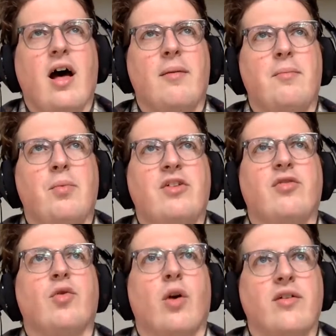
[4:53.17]
which,
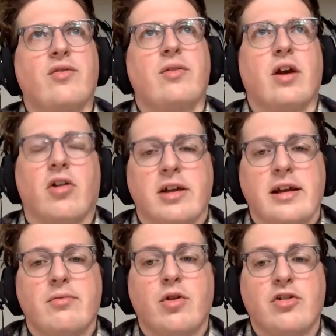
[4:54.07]
of course, the
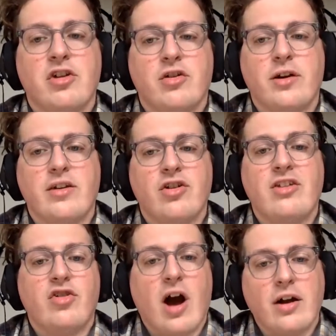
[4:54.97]
early Christian tradition,
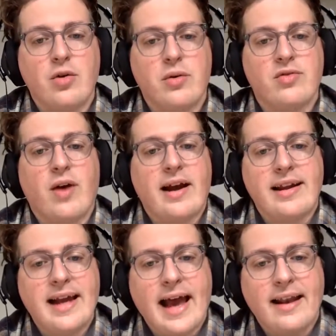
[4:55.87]
John, who was
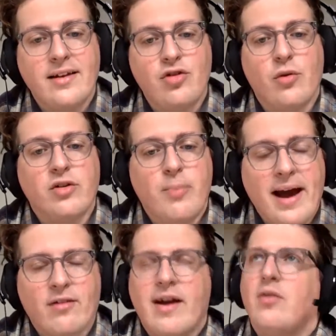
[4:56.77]
writing, had a Jewish
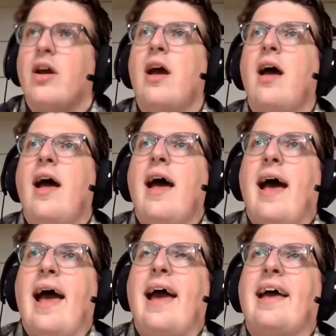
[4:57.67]
background.
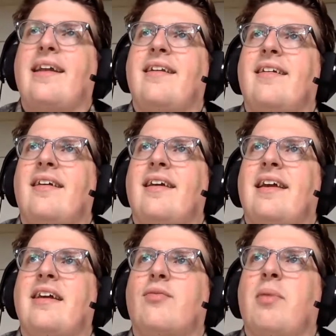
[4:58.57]
And
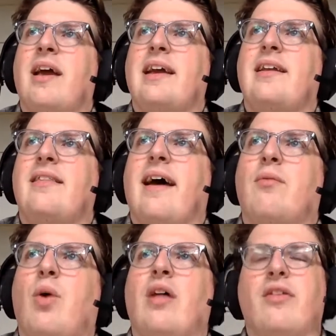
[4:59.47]
he explained that,
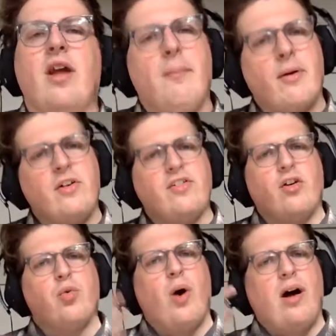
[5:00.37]
well, the numbers are
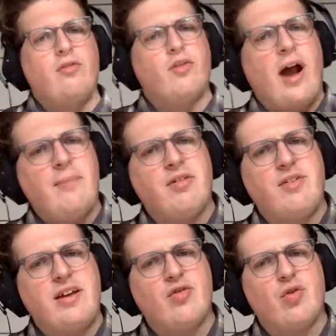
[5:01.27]
12 tribes of
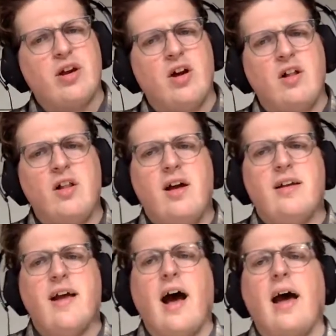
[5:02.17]
Israel
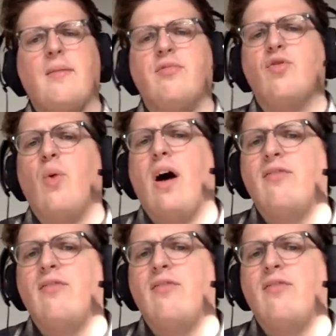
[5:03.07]
times 12